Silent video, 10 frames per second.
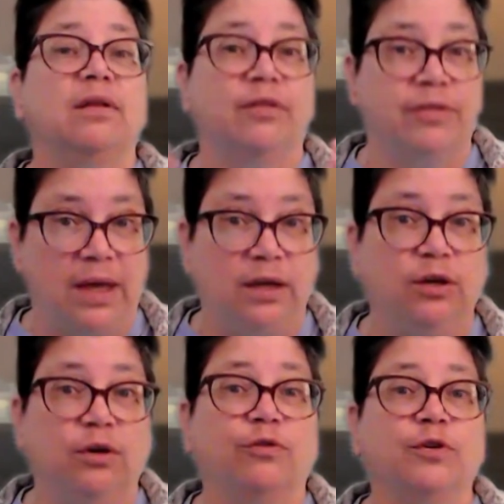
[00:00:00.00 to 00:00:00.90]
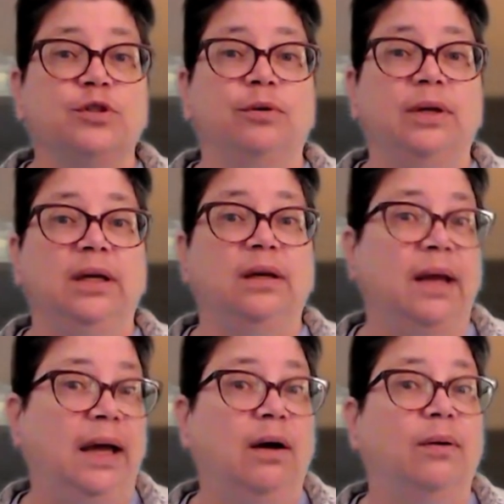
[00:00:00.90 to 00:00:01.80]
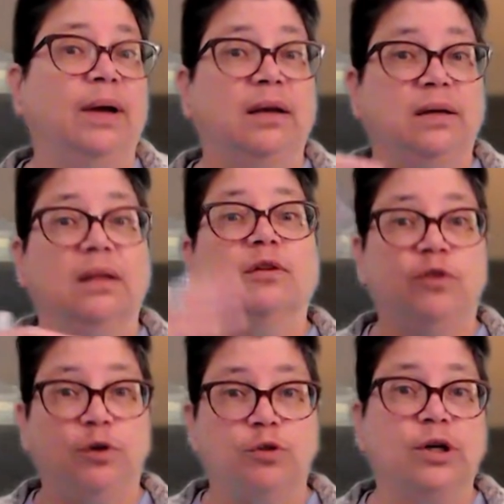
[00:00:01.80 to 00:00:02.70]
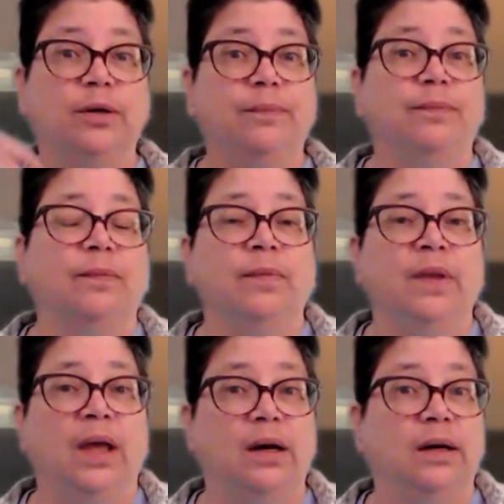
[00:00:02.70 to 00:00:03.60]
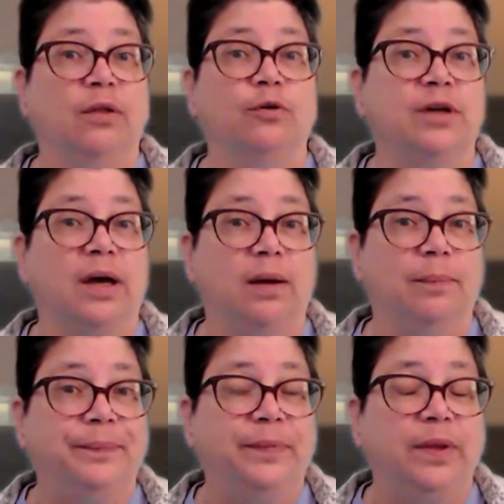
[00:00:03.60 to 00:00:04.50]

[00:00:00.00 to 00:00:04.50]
Thank you for tuning in now and in the future at another time.